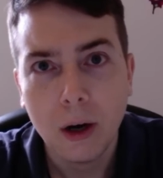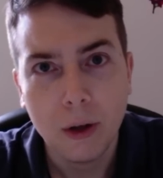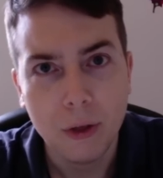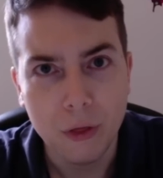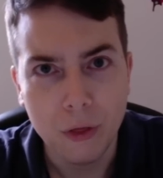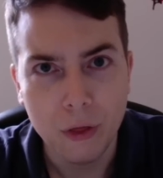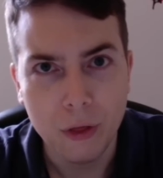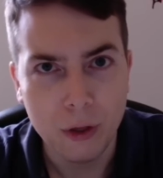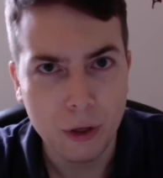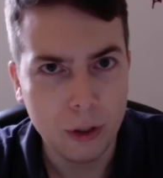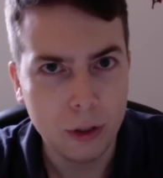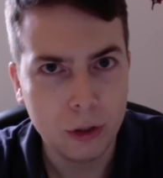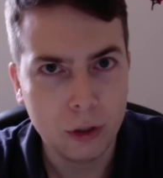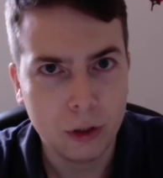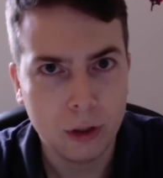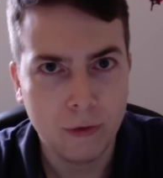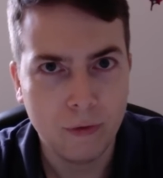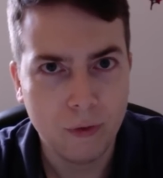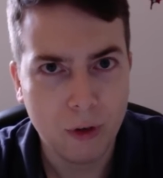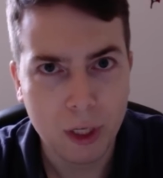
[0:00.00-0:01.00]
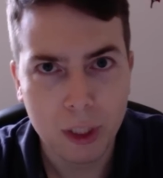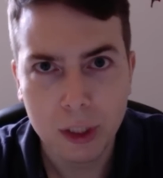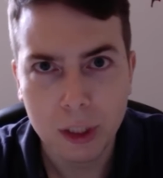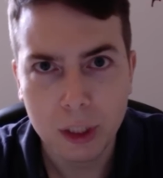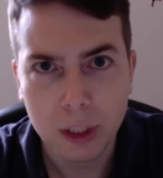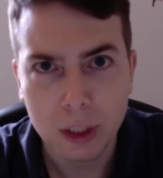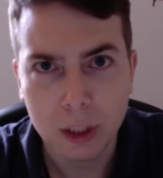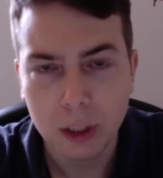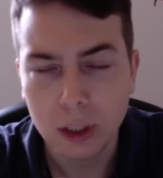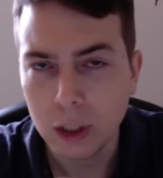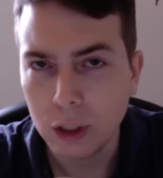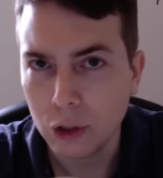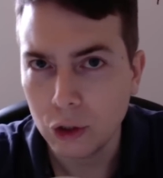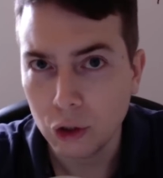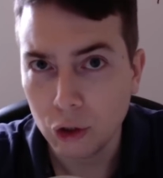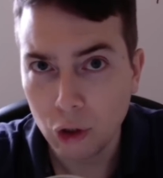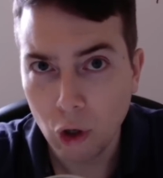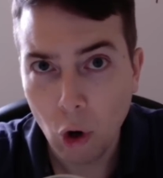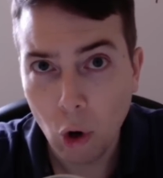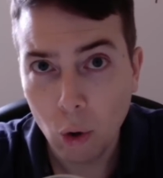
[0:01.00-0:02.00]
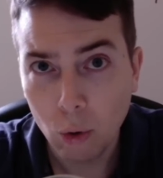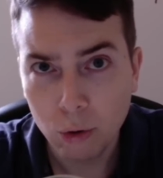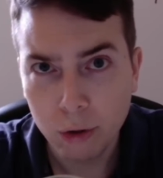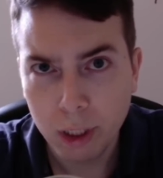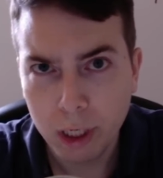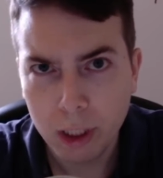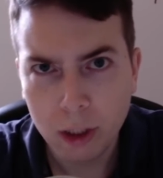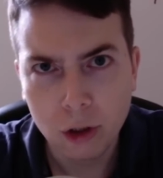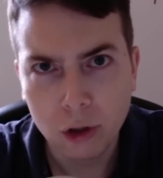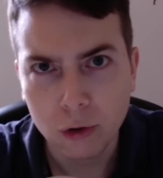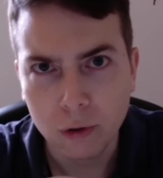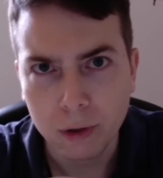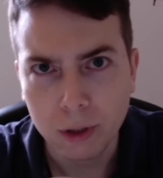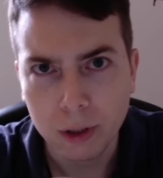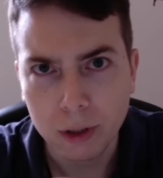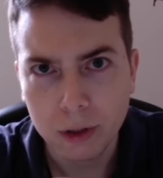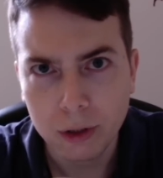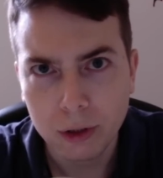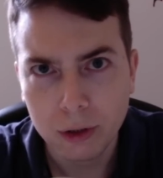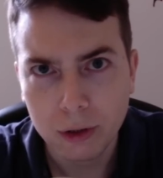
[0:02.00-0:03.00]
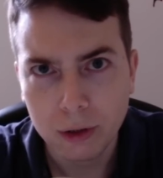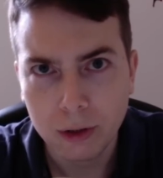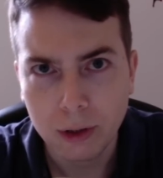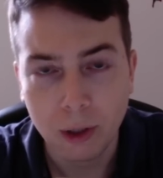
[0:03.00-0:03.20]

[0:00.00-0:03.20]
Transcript: this defendant is so dangerous